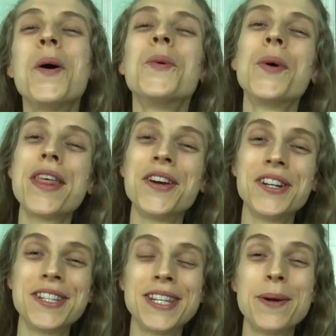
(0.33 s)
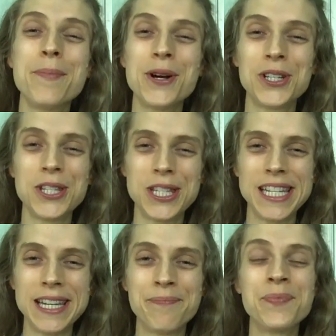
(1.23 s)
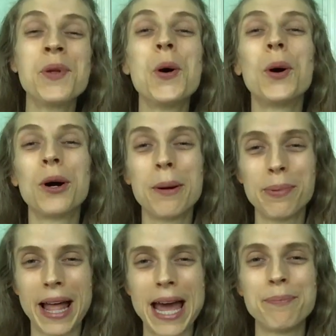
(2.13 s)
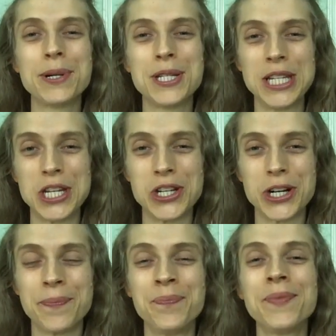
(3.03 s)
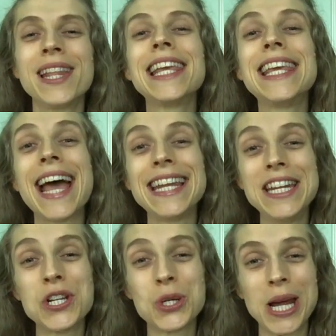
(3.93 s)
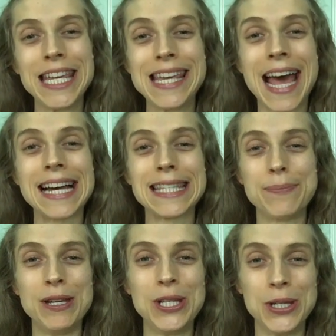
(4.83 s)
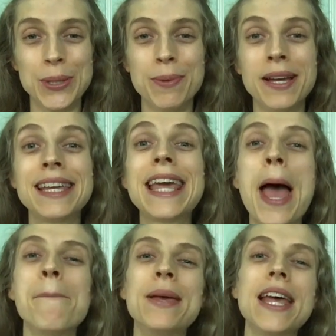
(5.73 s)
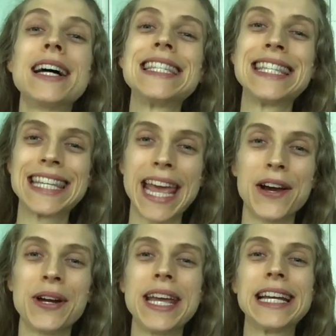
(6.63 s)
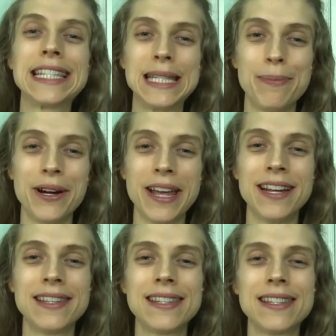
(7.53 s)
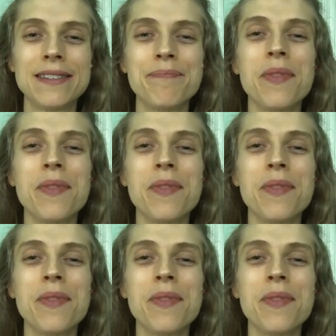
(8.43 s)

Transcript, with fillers: whether it is an emergency or a planned procedure, getting a tracheostomy tube can be a scary experience.